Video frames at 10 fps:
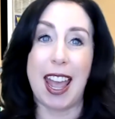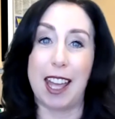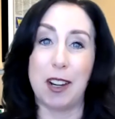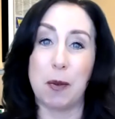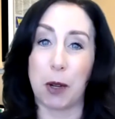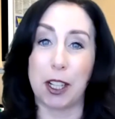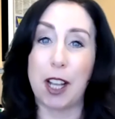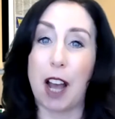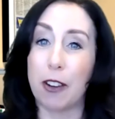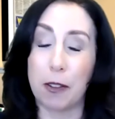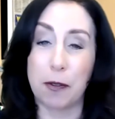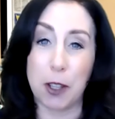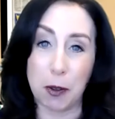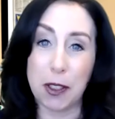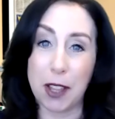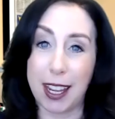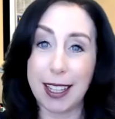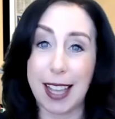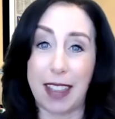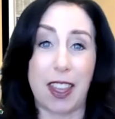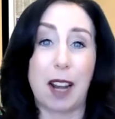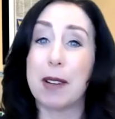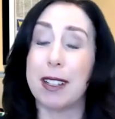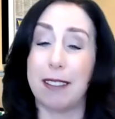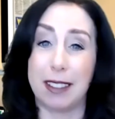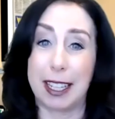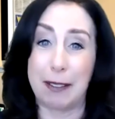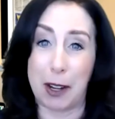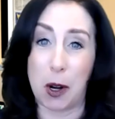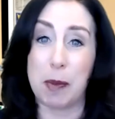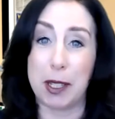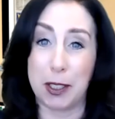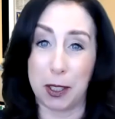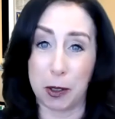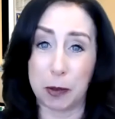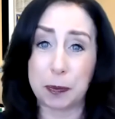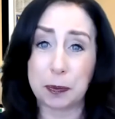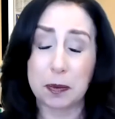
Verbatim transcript: And we're going to cover a few things and then I'm going to leave it open to